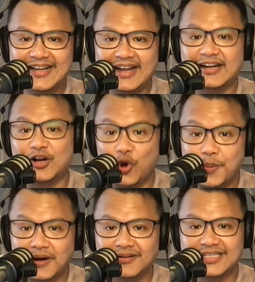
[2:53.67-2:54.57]
and the
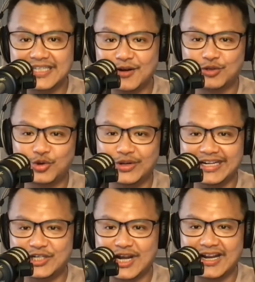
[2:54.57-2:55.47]
Global CO2
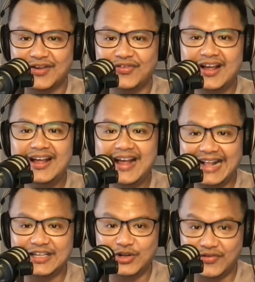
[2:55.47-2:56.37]
Initiative at
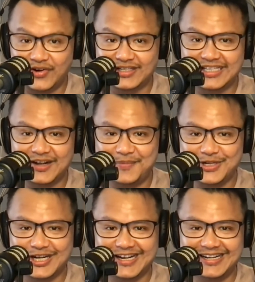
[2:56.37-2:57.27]
the University of
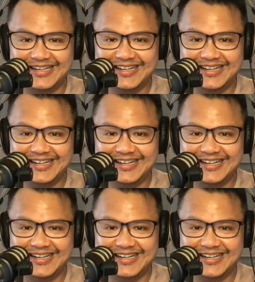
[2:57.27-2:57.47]
Michigan.